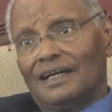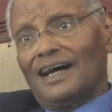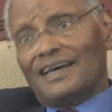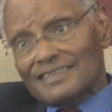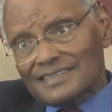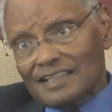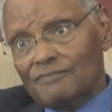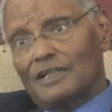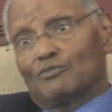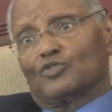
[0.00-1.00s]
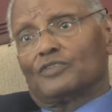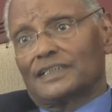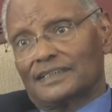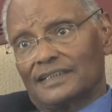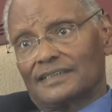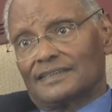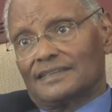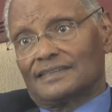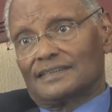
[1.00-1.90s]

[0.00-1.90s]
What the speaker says: Others have come to fight against us.